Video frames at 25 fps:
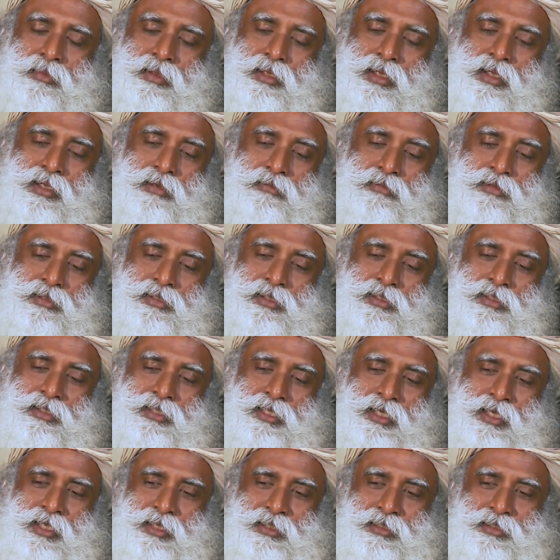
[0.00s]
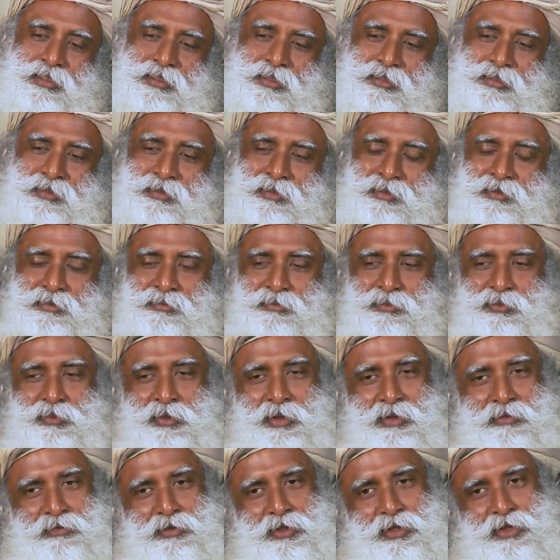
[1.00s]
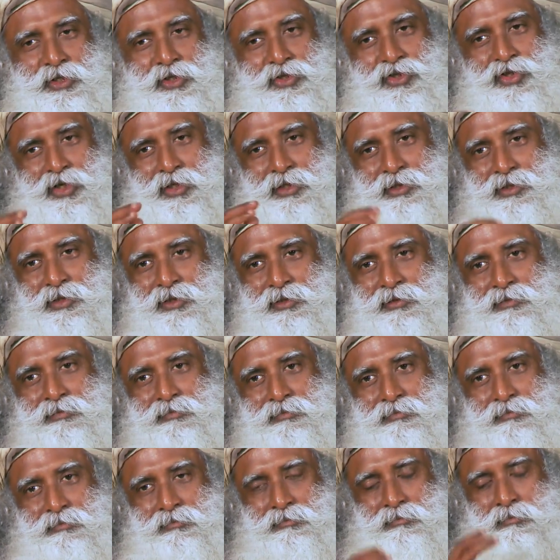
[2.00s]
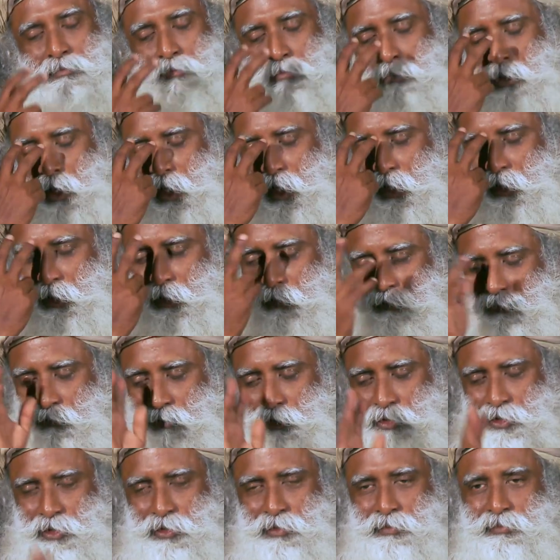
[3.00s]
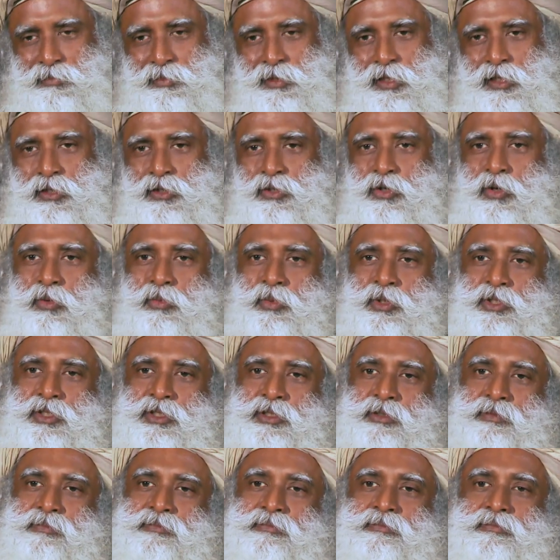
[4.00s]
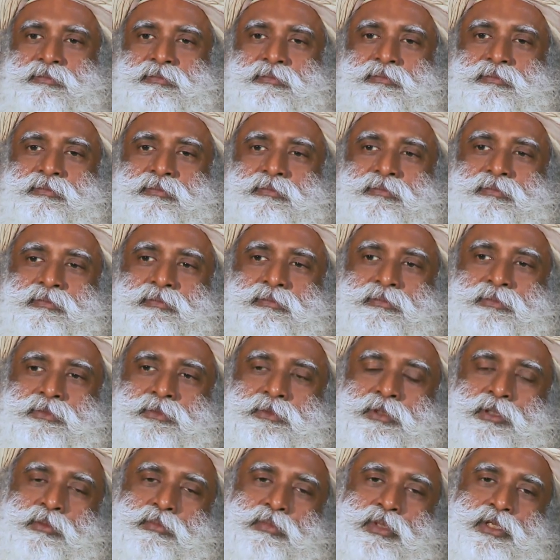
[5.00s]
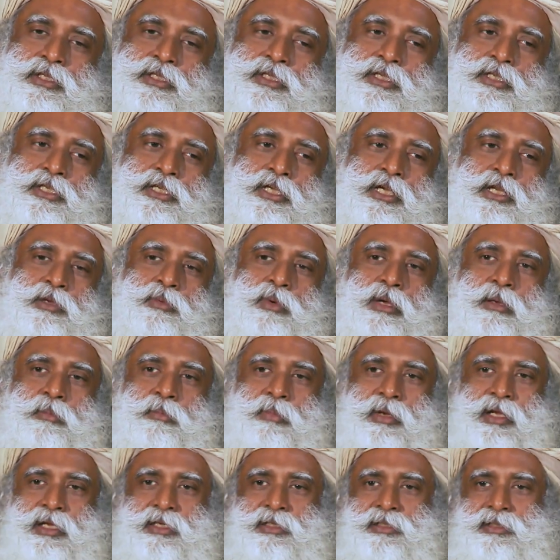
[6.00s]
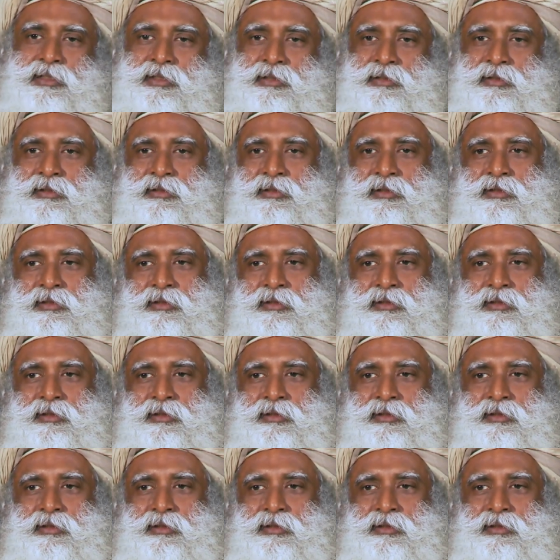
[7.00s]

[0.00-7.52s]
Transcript: There was a sage living in the jungle, blind of vision, he has no vision, simply sitting in one place.